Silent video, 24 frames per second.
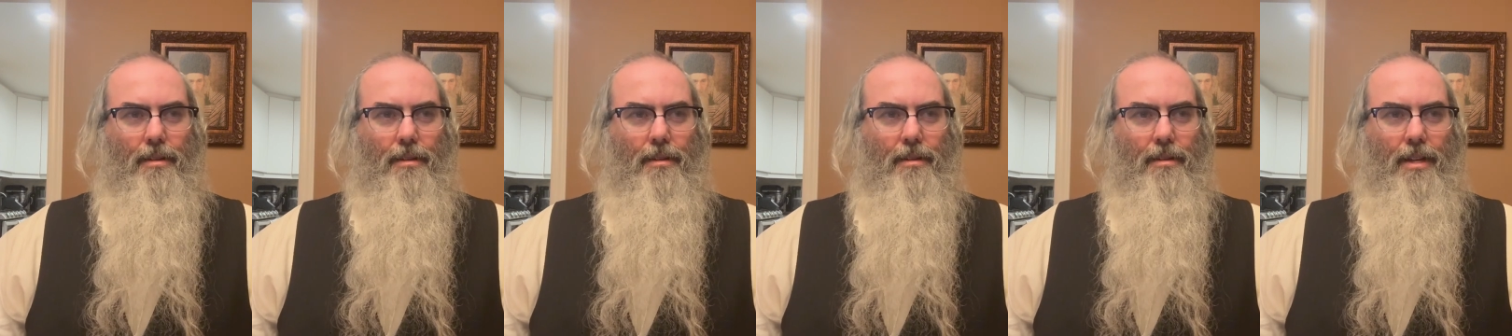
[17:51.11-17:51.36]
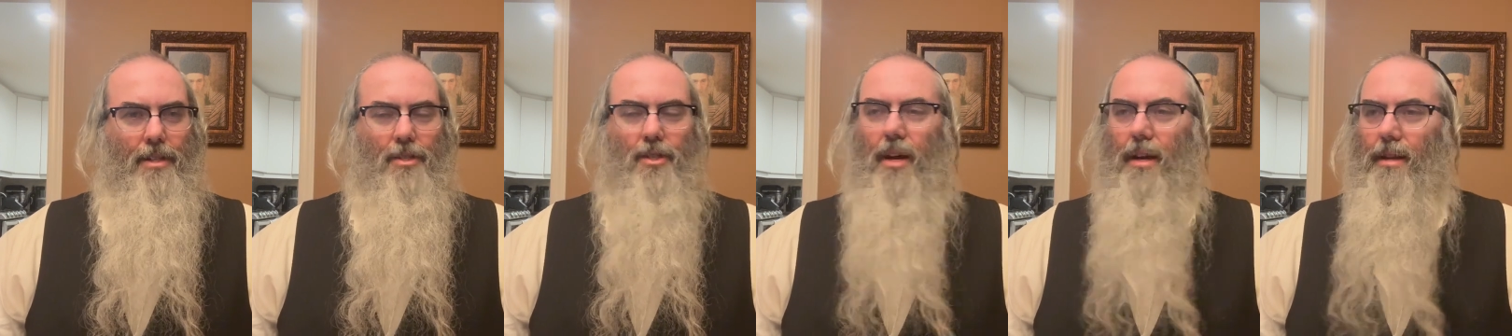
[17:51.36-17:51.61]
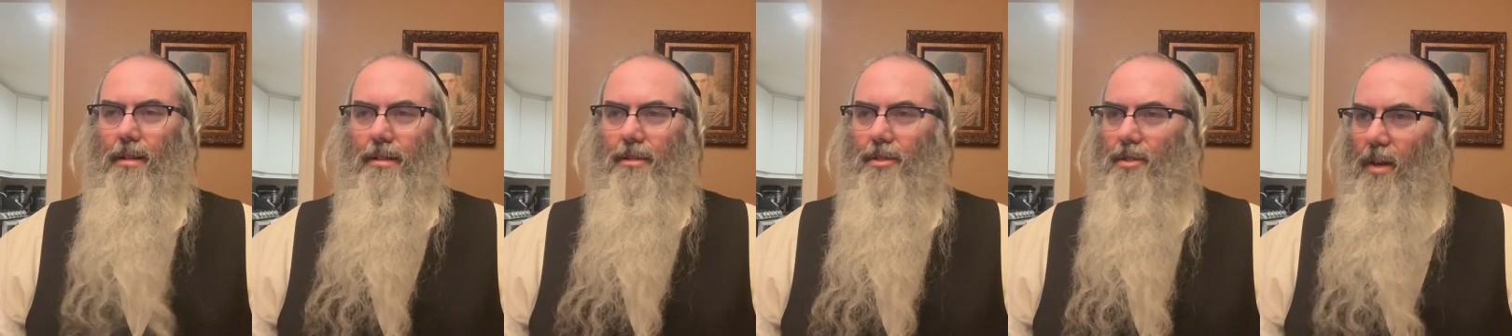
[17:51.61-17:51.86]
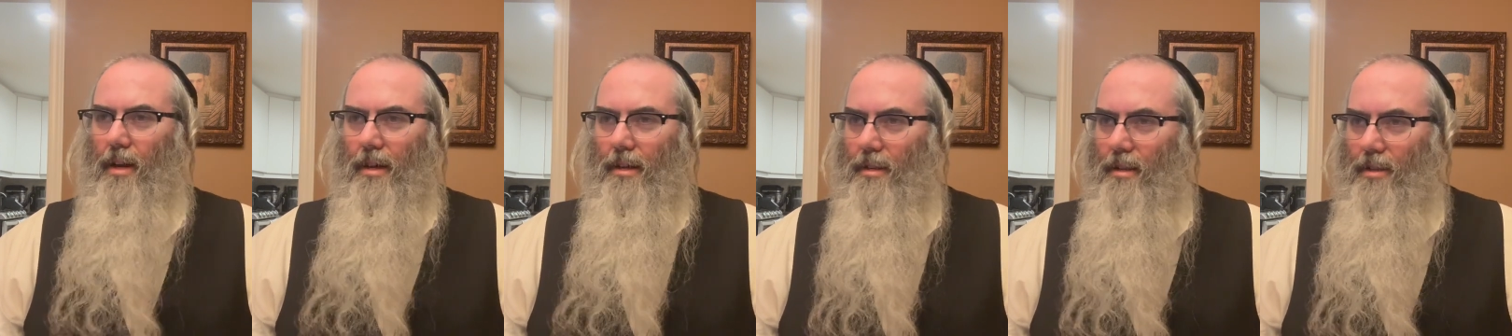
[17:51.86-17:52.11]
That's not
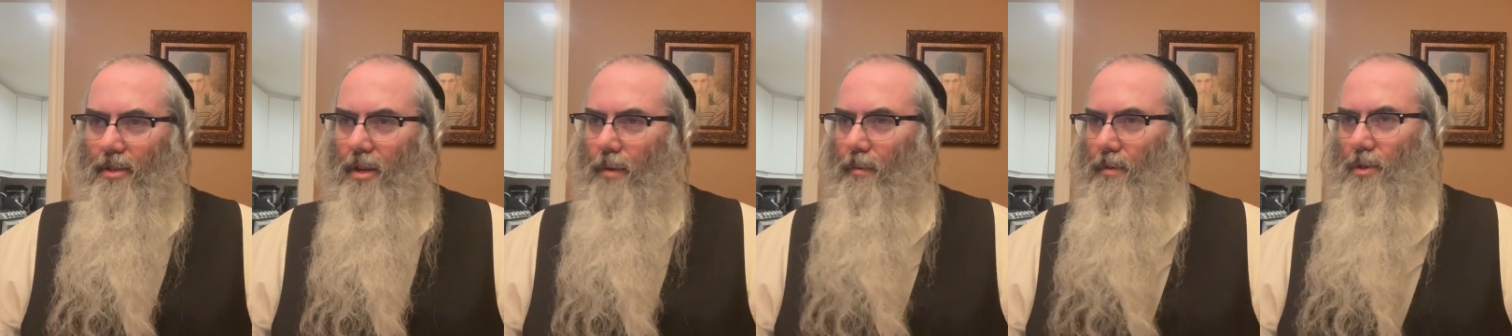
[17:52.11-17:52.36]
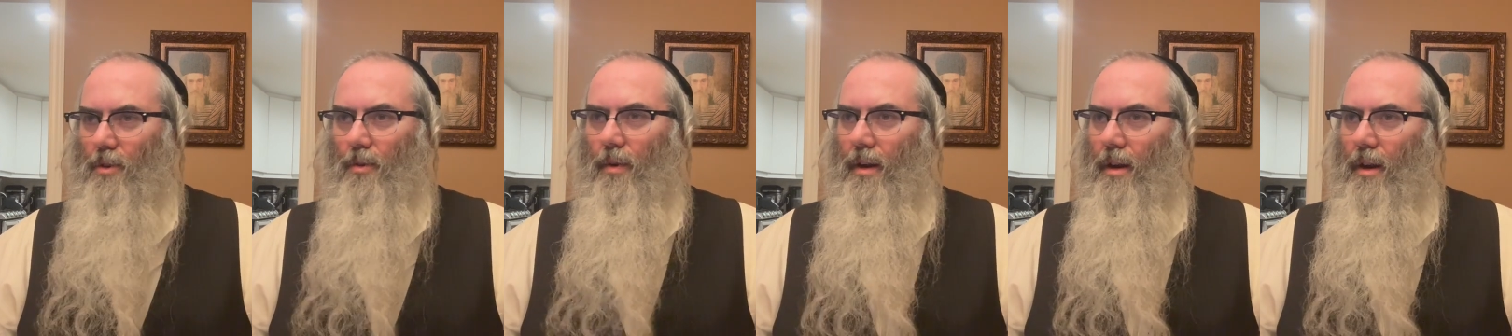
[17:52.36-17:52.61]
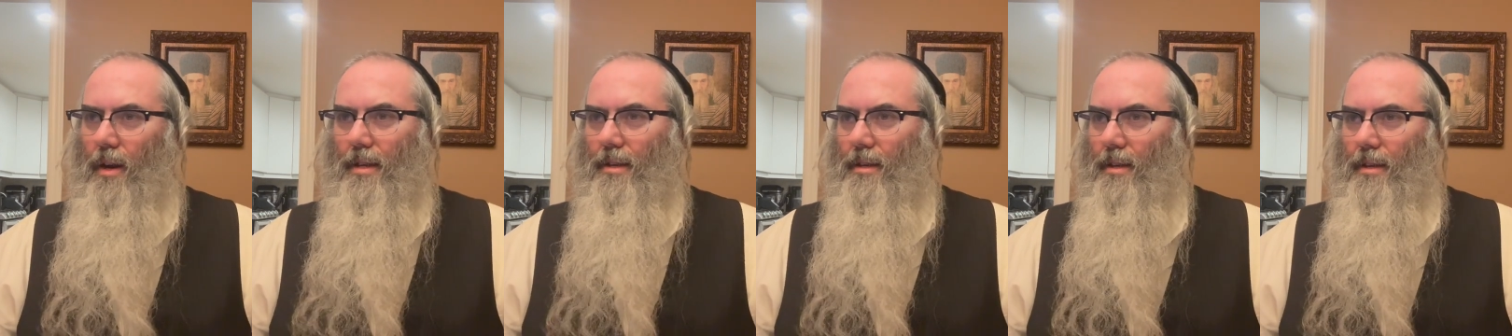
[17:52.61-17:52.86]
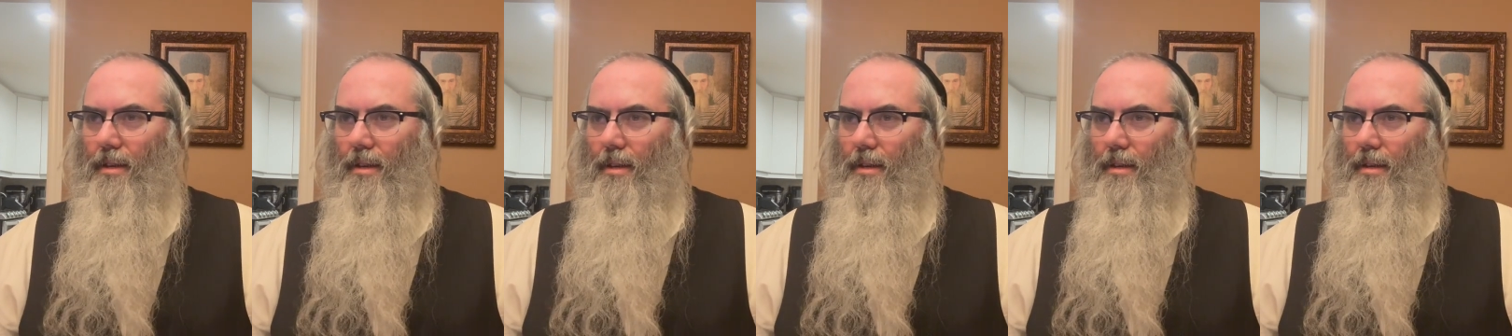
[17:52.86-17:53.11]
what's going on.
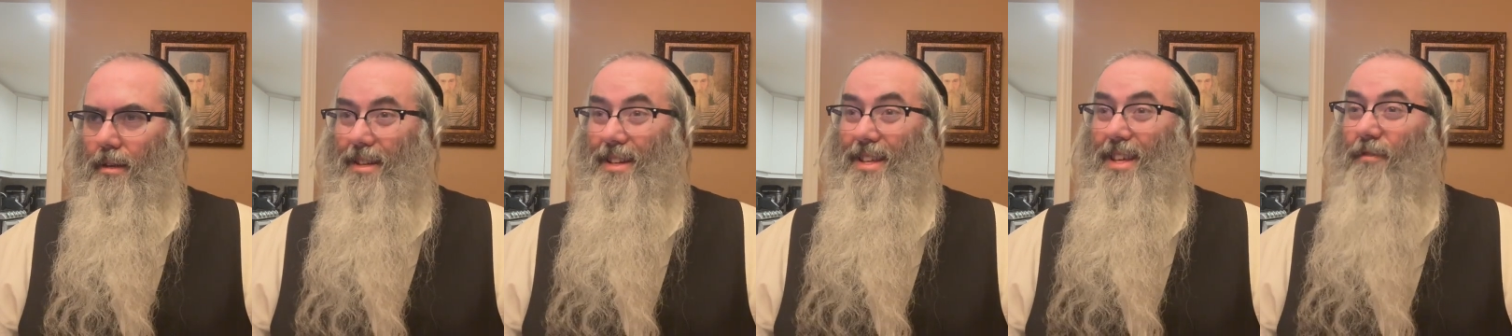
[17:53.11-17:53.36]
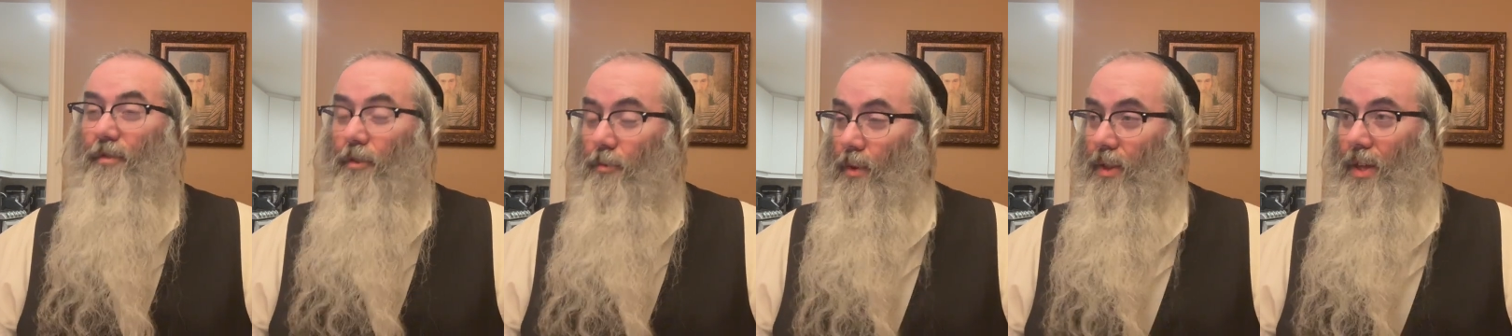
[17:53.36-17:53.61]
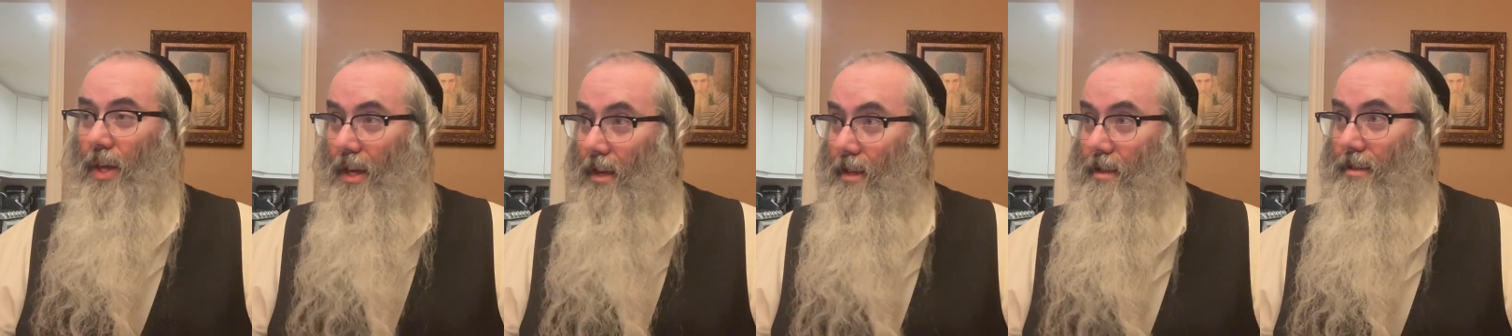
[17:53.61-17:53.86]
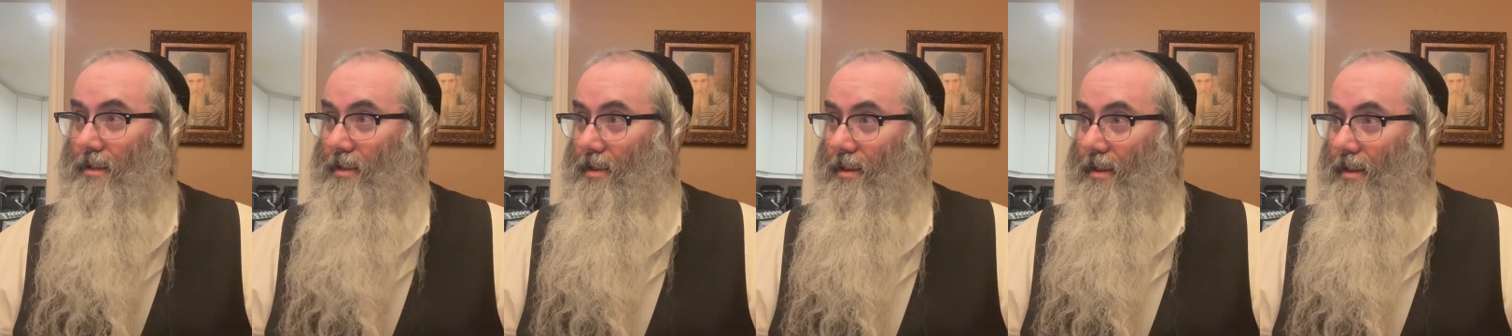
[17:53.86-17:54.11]
Even with
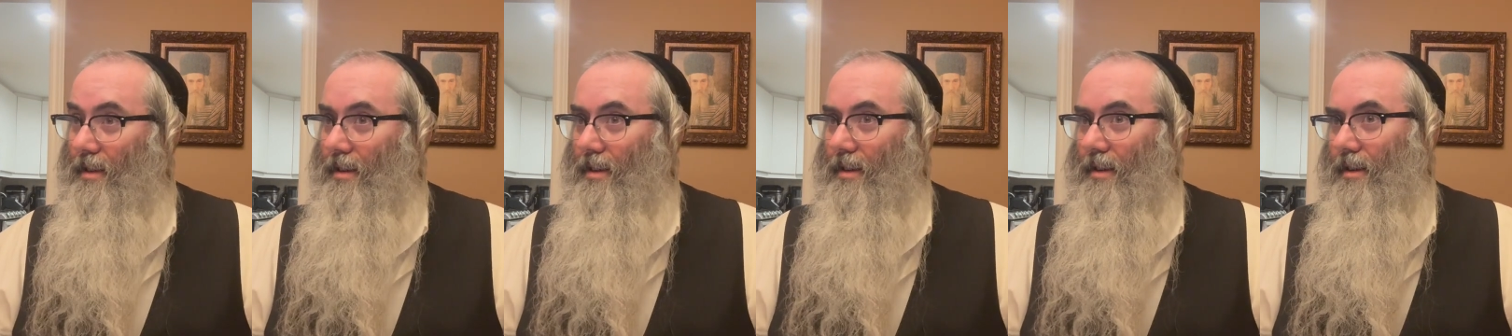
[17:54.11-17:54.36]
kids,